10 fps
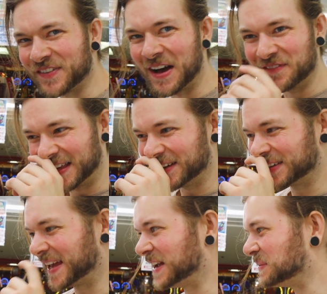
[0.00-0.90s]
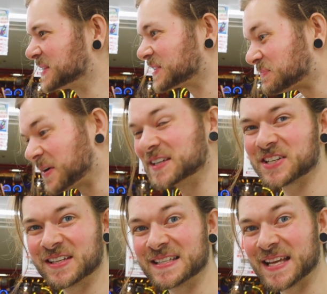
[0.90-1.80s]
found video games. There's a
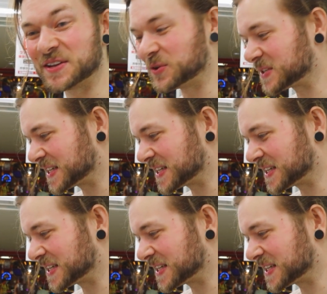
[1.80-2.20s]
bunch of Nintendo